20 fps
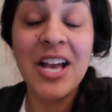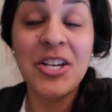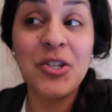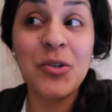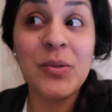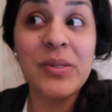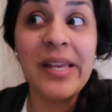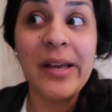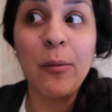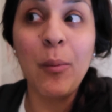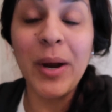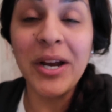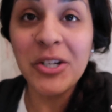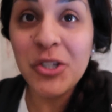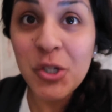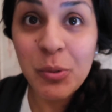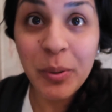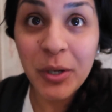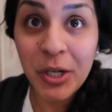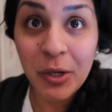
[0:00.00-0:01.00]
She was like, where
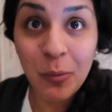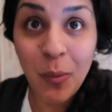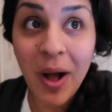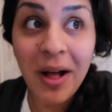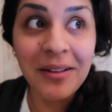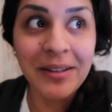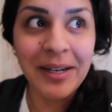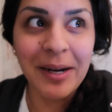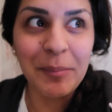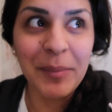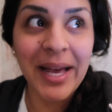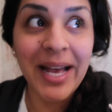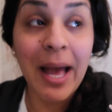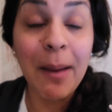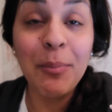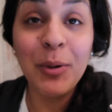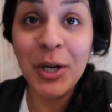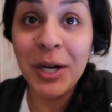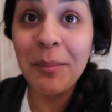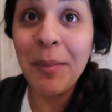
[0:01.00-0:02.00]
did you put your wallet? I'm like,
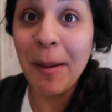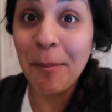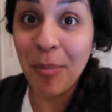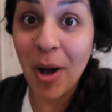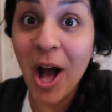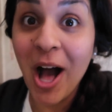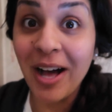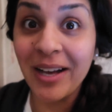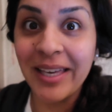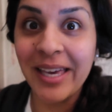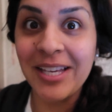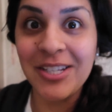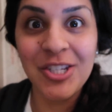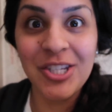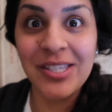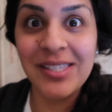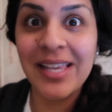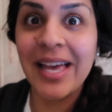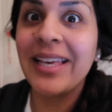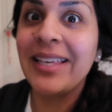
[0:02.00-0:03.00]
I put it in my pocket.
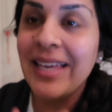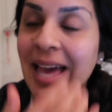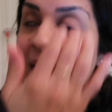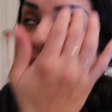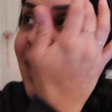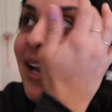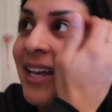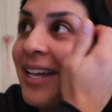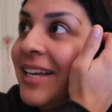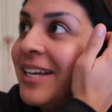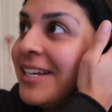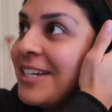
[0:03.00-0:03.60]
She's like, yeah.